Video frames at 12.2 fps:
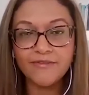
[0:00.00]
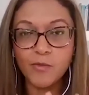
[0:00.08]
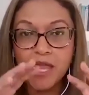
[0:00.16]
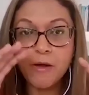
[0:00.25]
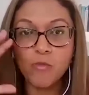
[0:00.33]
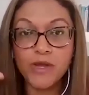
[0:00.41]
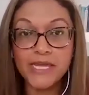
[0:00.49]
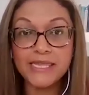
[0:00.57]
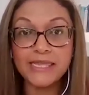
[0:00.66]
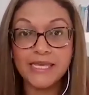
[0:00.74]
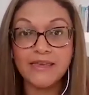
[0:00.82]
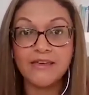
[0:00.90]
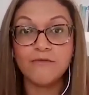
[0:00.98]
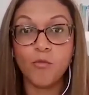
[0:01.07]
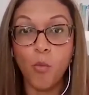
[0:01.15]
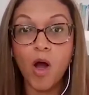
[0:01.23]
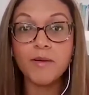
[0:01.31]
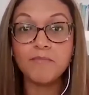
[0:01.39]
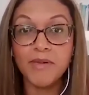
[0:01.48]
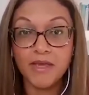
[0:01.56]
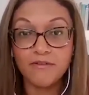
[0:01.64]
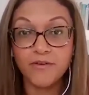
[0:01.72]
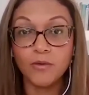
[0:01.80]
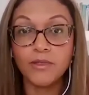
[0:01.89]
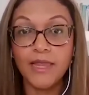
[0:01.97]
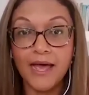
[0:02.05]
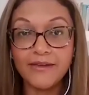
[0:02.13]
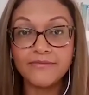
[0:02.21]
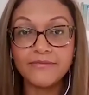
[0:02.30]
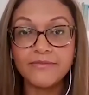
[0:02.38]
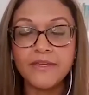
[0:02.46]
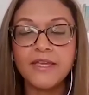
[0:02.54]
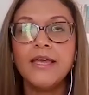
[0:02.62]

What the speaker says: We live one big full life.